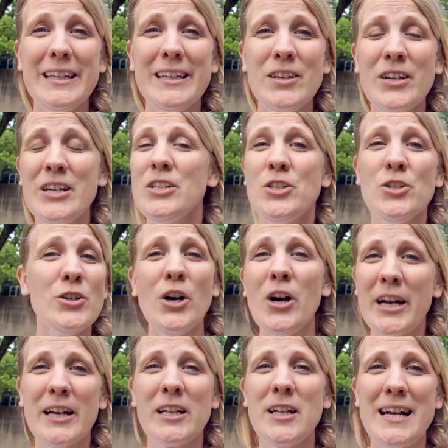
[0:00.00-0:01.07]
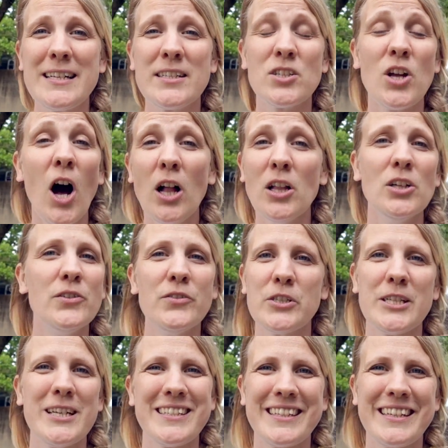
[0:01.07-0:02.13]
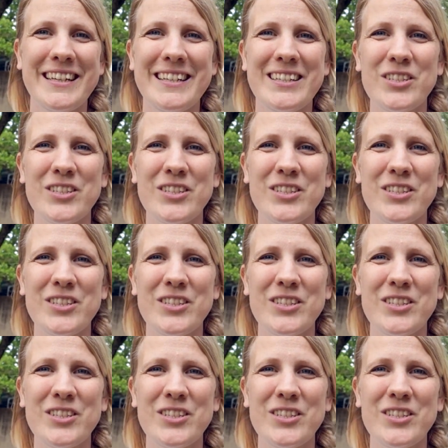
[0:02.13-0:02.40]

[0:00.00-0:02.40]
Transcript: you can do cooking classes all over Tuscany,